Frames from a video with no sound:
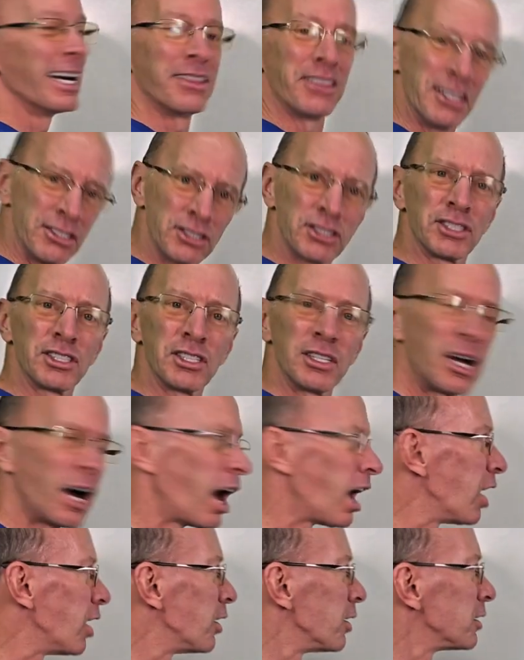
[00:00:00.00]
This is
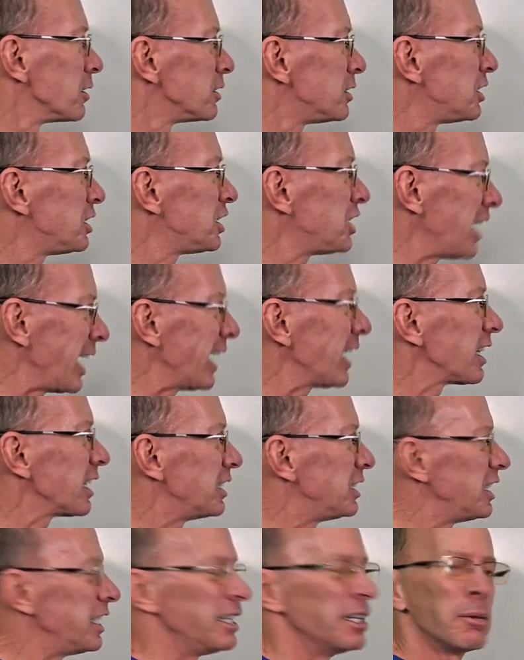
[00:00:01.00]
our
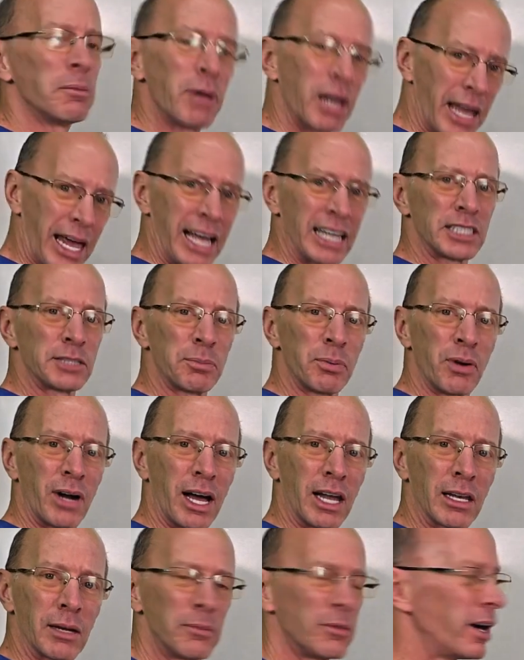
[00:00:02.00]
challenging last
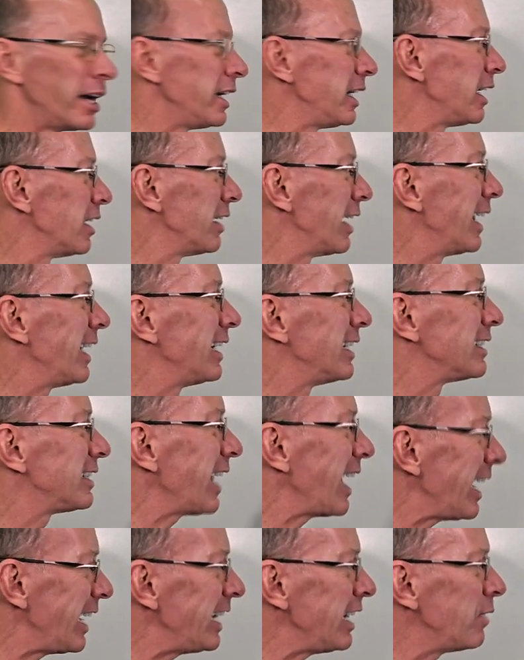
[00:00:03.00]
problem right here, and is
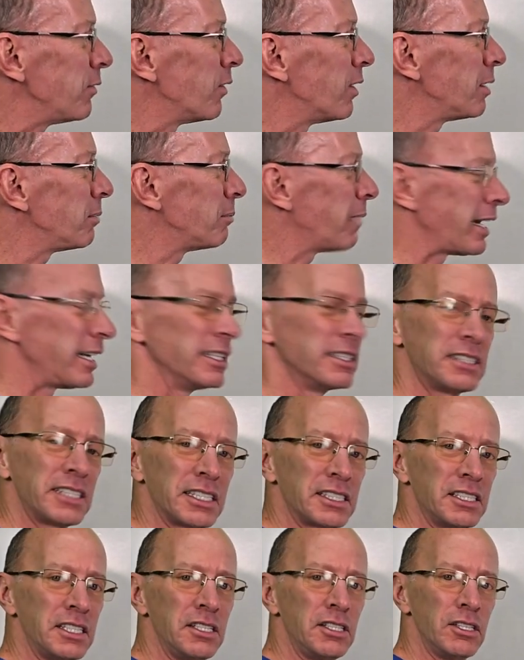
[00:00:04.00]
81 minus
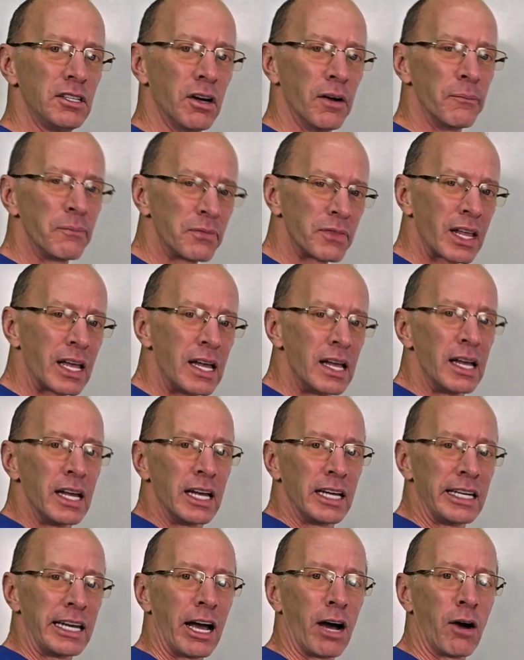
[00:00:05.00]
62.
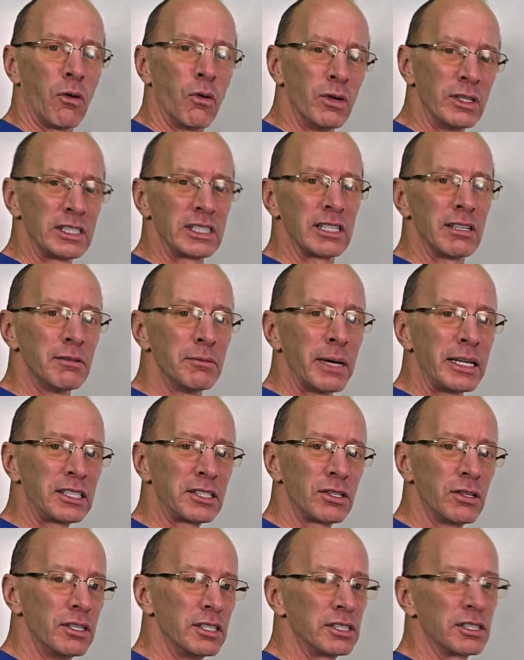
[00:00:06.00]
Now, when some of my
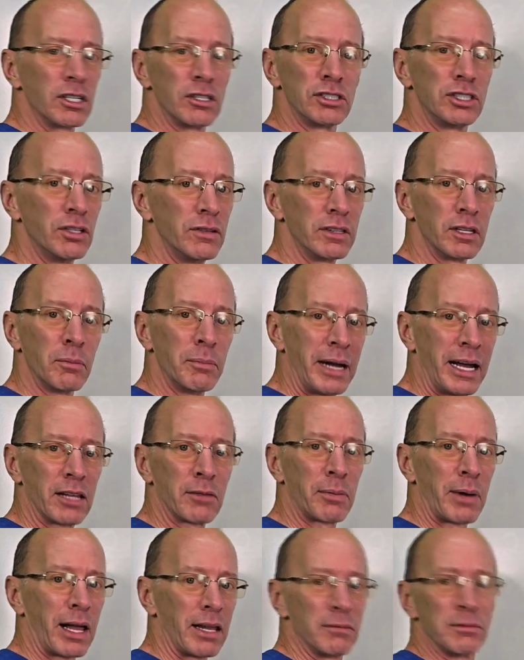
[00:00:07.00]
students, they're doing the math
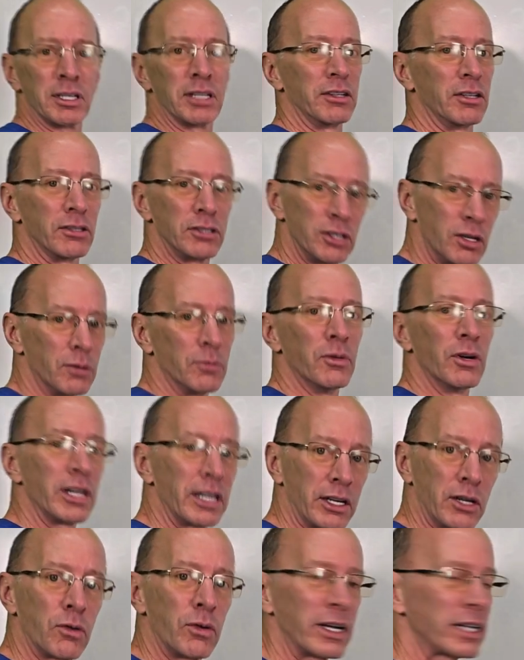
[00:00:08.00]
problems and they're doing
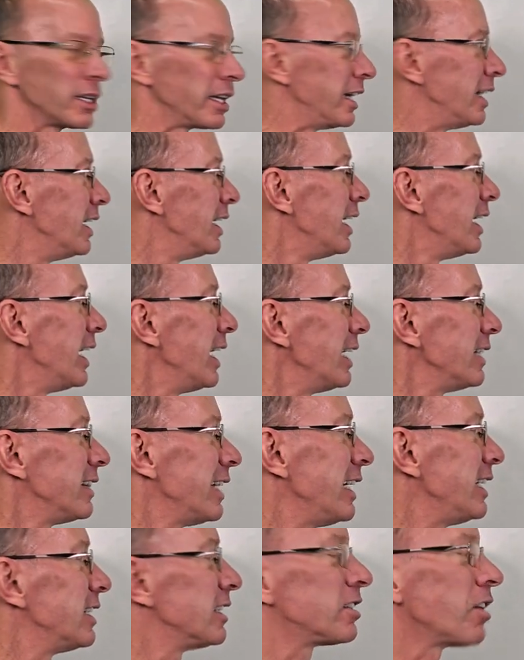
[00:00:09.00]
really quickly, and
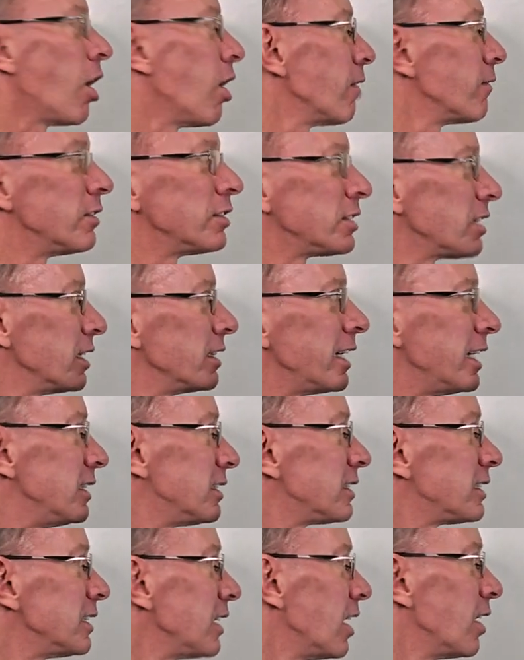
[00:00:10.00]
they just all of a sudden
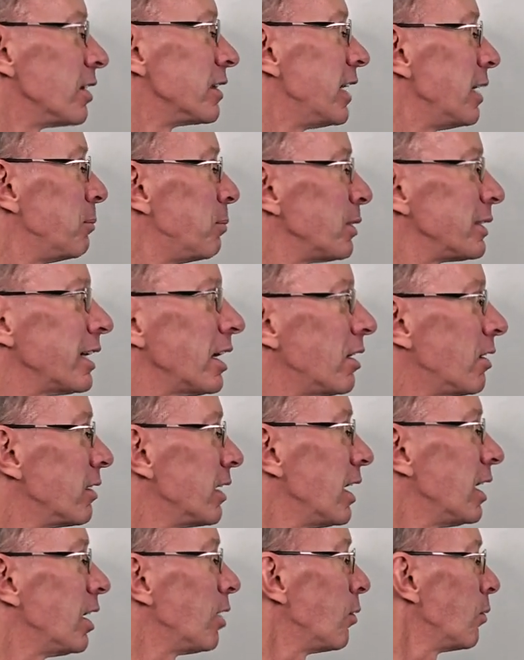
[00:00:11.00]
they put down
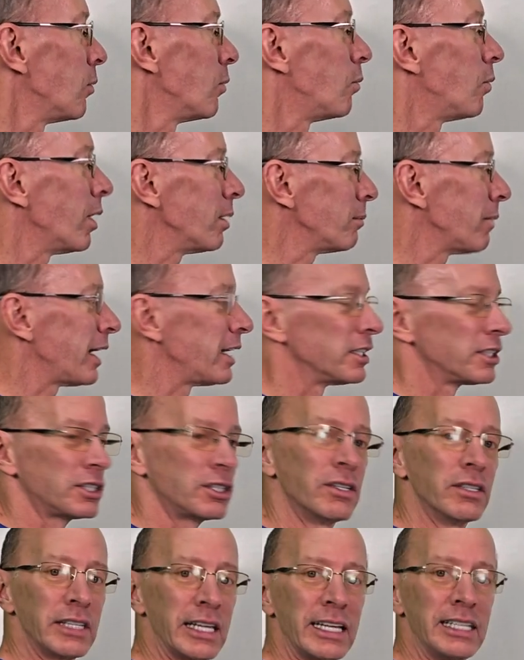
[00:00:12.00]
1 minus
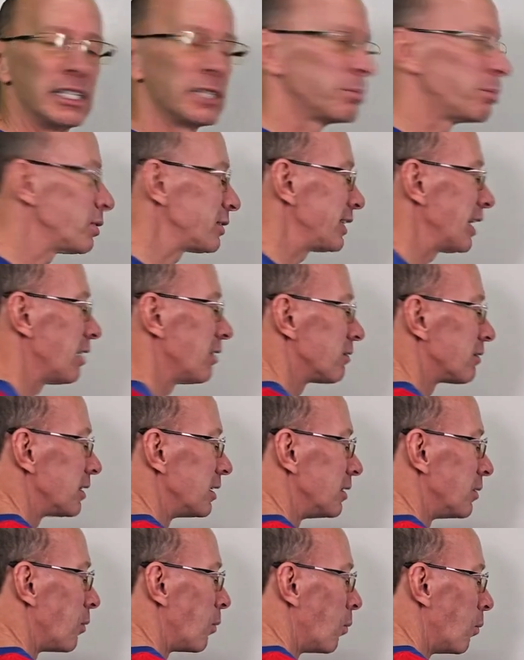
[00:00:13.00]
2, and they just put down
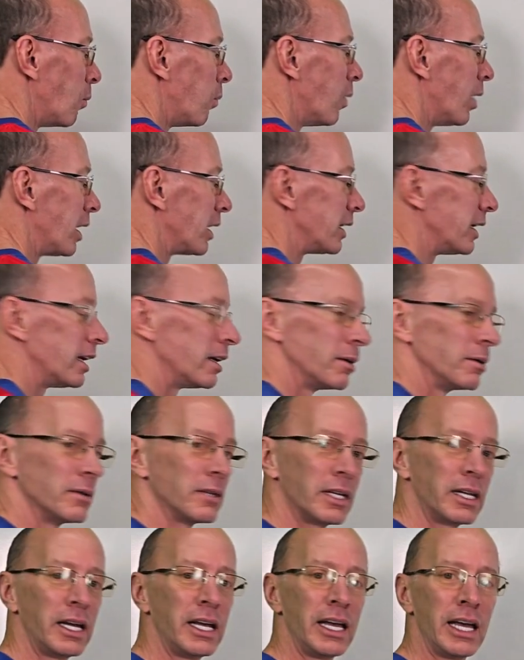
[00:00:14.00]

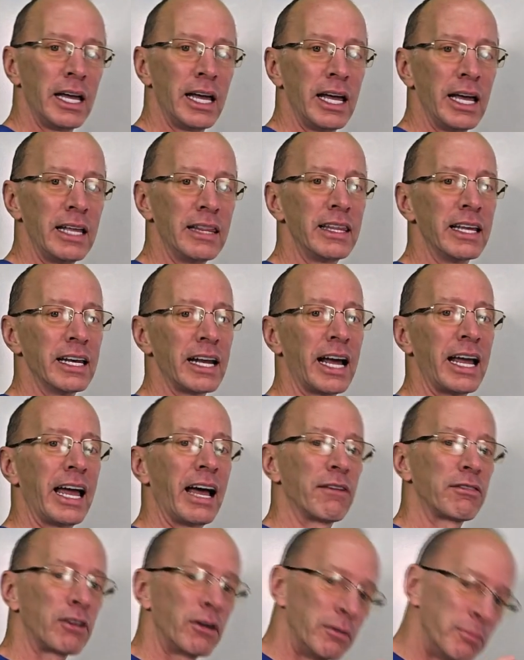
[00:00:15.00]
1, and then I
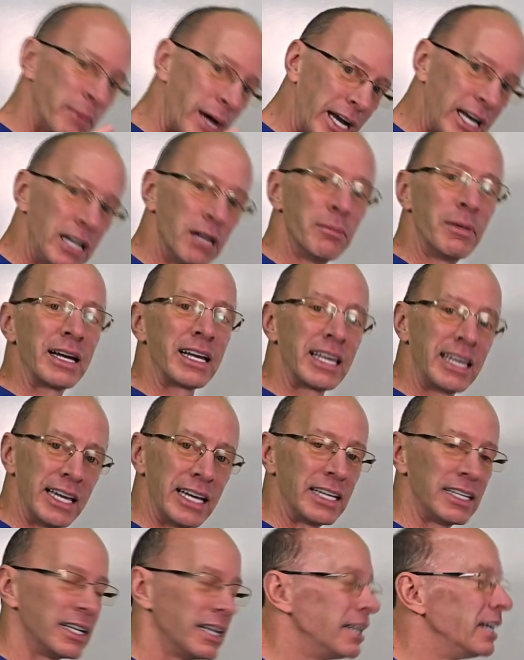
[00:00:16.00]
have to remind them
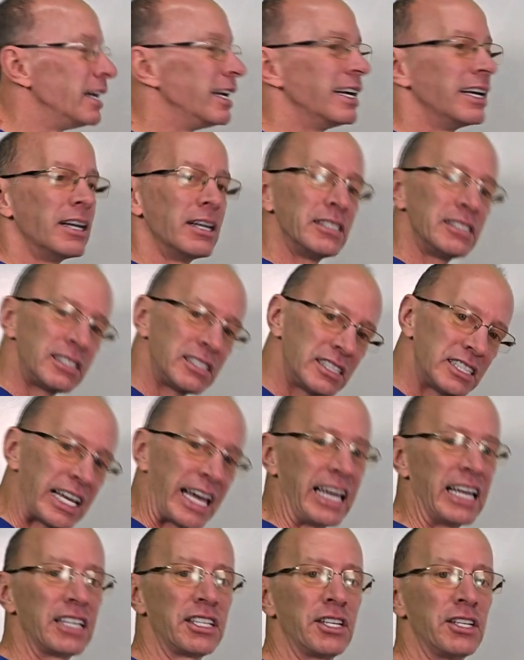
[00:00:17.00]
again,
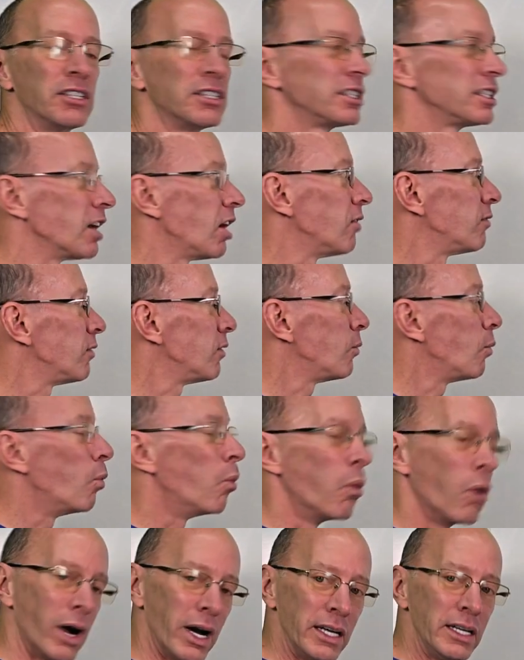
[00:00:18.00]
say it to yourself,
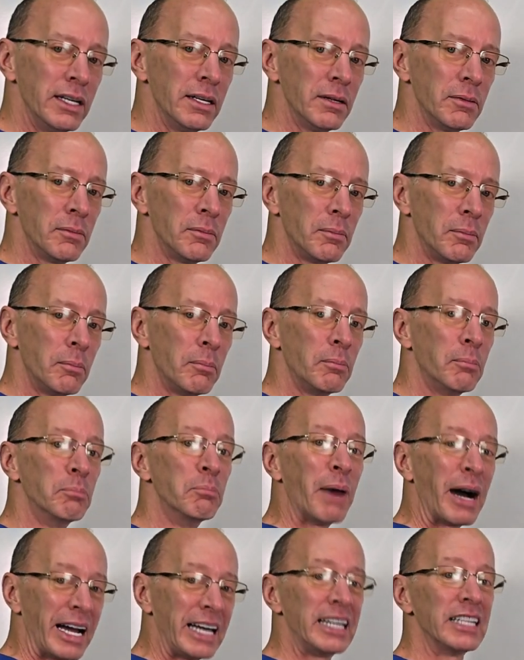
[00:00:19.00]
1
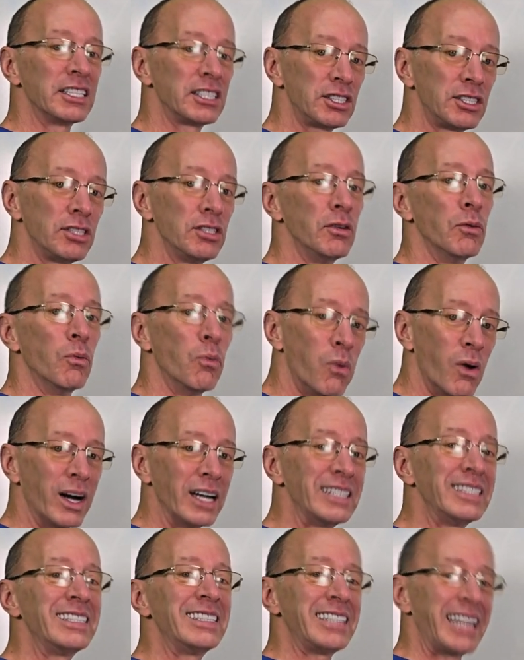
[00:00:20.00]
minus 2,
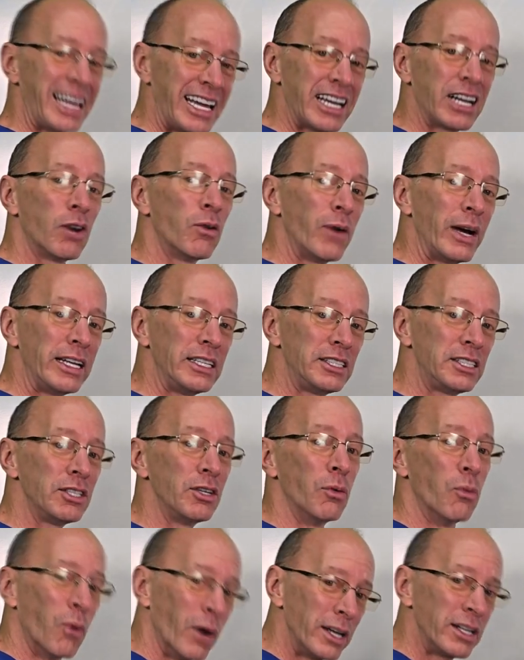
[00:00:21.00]
1 take away
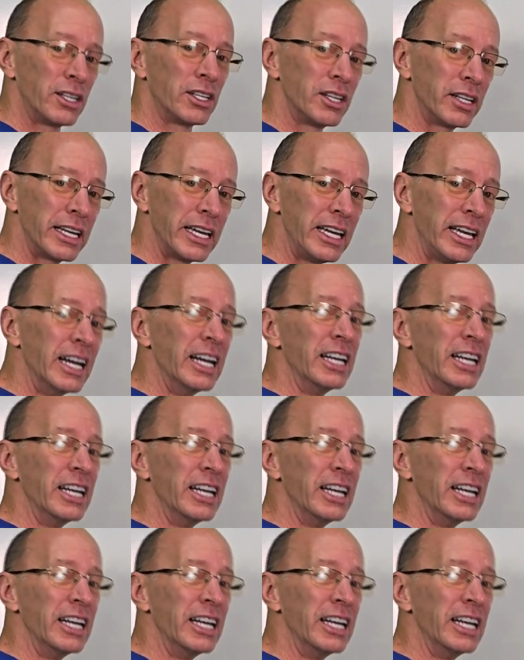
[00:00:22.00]
2, 1 cookie,